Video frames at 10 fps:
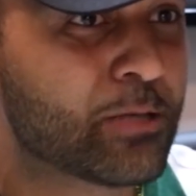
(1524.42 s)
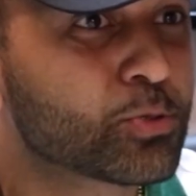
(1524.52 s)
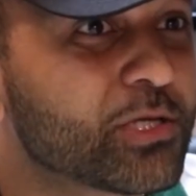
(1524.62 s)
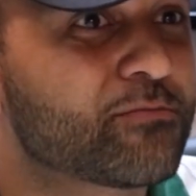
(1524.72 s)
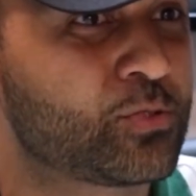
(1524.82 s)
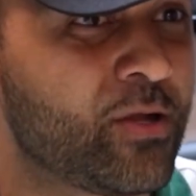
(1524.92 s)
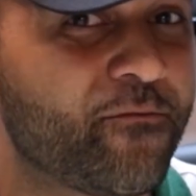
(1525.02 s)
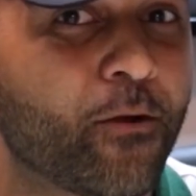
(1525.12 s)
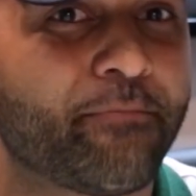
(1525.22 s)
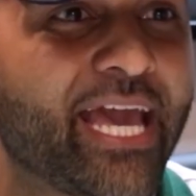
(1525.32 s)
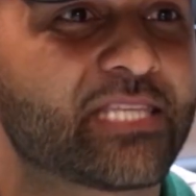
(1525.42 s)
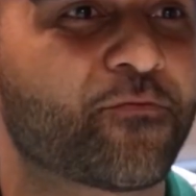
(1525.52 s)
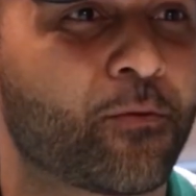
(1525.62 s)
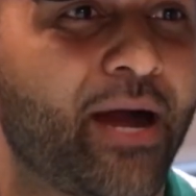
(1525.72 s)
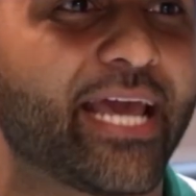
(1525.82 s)
I was gonna give up 24 bands
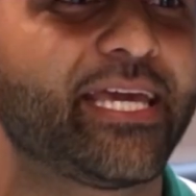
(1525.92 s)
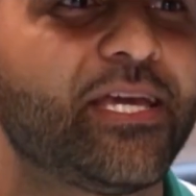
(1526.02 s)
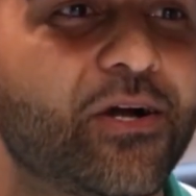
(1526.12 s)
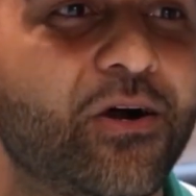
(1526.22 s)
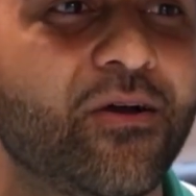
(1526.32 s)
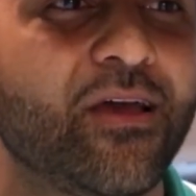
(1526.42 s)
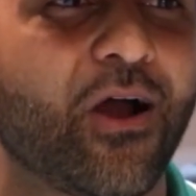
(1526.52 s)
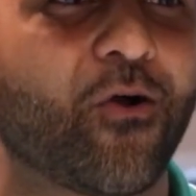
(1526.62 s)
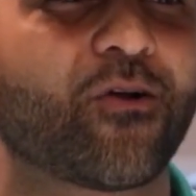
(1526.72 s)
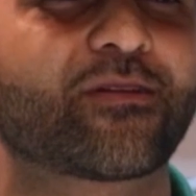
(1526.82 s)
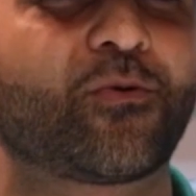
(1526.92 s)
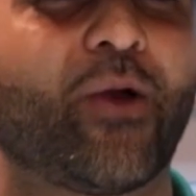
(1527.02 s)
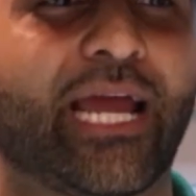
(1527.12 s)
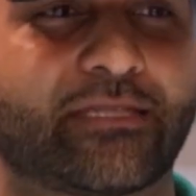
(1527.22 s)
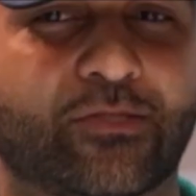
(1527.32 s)
for my ego or the
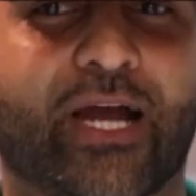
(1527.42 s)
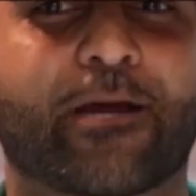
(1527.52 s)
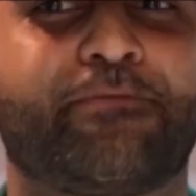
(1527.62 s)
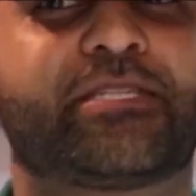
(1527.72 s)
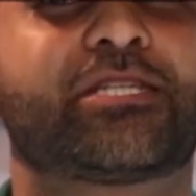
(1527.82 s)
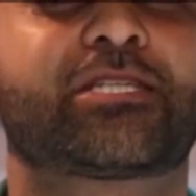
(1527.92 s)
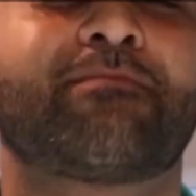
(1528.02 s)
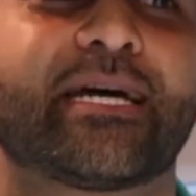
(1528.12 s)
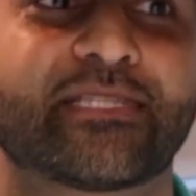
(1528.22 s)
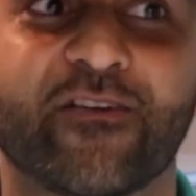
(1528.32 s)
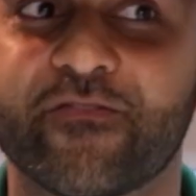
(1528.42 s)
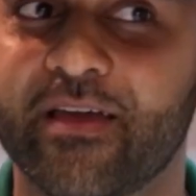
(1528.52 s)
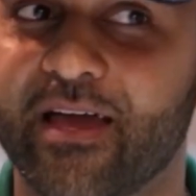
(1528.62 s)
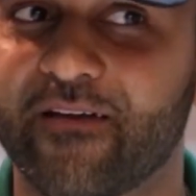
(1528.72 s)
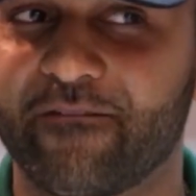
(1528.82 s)
way so I could position myself
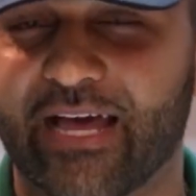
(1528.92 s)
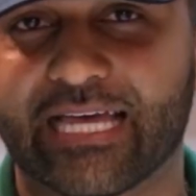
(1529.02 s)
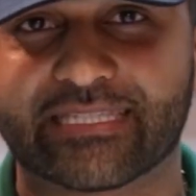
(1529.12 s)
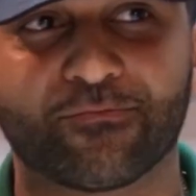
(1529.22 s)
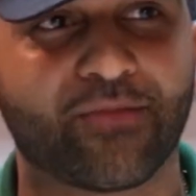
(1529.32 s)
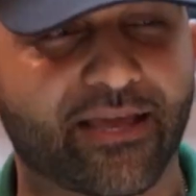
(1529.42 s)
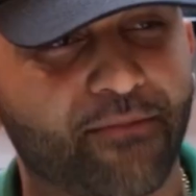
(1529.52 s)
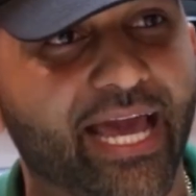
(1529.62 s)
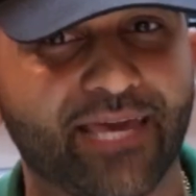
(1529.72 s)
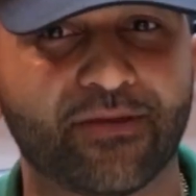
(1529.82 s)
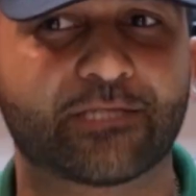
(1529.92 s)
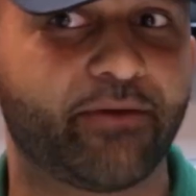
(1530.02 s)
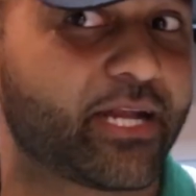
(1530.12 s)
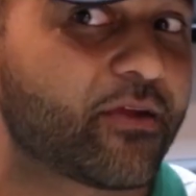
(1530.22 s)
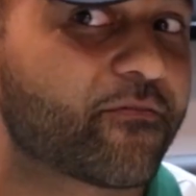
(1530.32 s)
as like my image
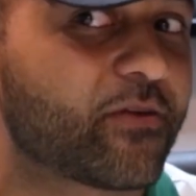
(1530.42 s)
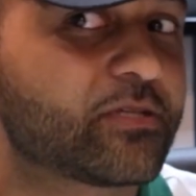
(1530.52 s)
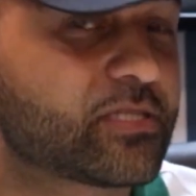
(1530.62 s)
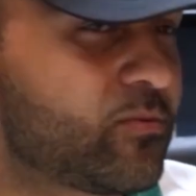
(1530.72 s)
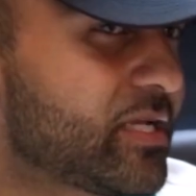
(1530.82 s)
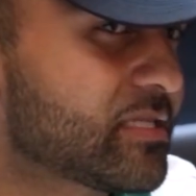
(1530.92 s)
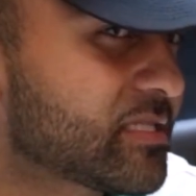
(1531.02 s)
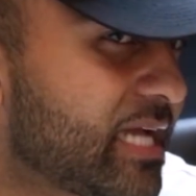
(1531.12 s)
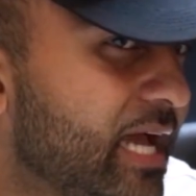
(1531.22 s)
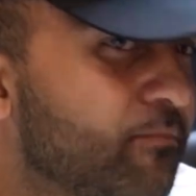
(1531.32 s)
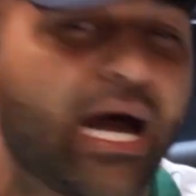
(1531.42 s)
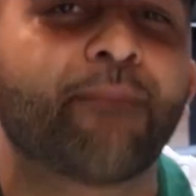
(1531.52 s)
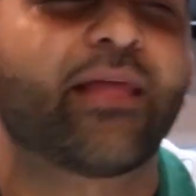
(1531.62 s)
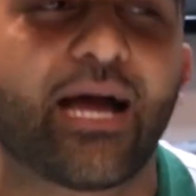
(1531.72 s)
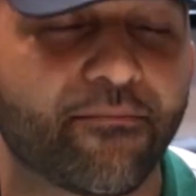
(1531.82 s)
better in front of someone else's eye. But
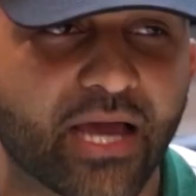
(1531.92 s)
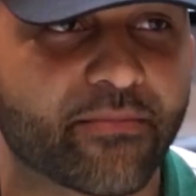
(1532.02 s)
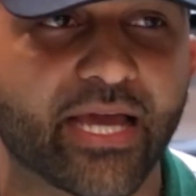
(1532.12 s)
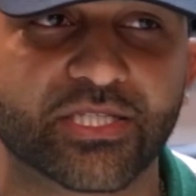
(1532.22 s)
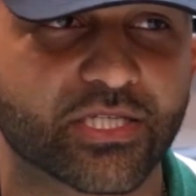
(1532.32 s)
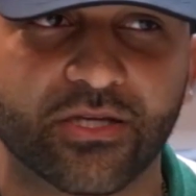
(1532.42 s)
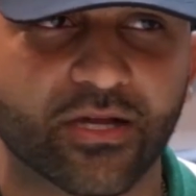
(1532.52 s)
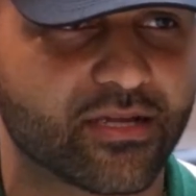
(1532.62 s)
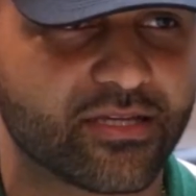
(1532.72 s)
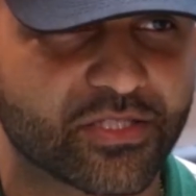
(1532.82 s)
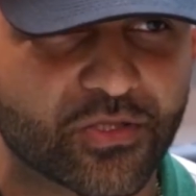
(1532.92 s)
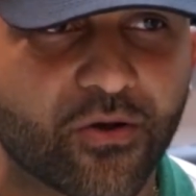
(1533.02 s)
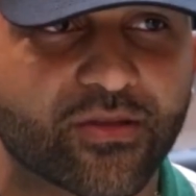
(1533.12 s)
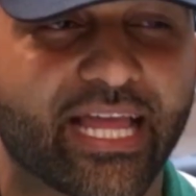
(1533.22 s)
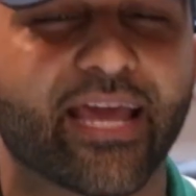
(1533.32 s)
I'm not insecure.
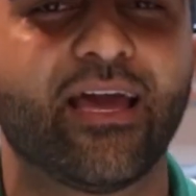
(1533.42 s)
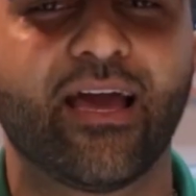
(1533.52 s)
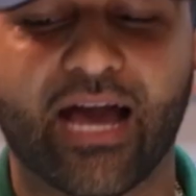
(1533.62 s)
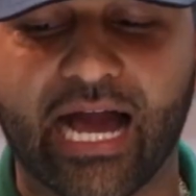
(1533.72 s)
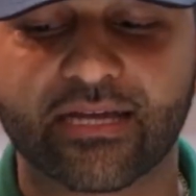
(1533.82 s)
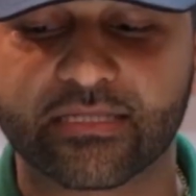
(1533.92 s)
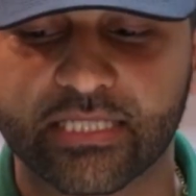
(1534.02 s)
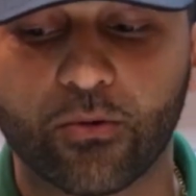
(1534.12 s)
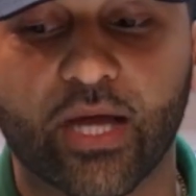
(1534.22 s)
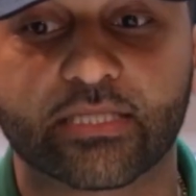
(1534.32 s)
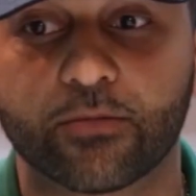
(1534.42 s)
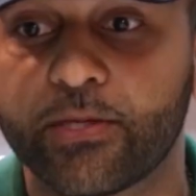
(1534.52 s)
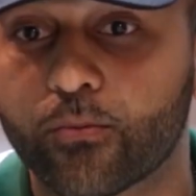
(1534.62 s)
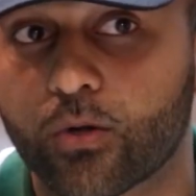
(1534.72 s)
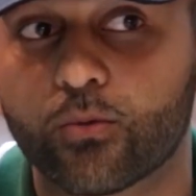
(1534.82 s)
So like I can see why some
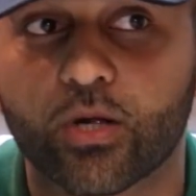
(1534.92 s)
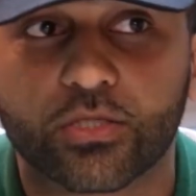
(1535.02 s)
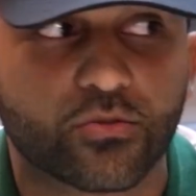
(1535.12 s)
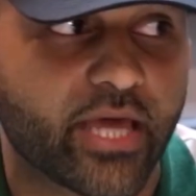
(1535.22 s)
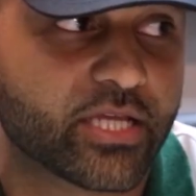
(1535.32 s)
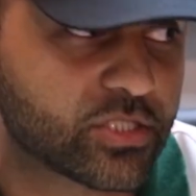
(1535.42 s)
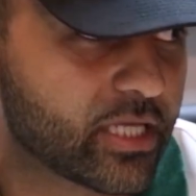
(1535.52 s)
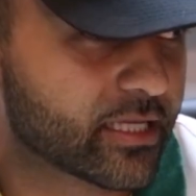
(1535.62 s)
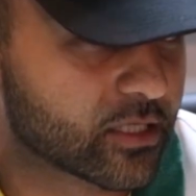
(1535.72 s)
people wouldn't want to do that and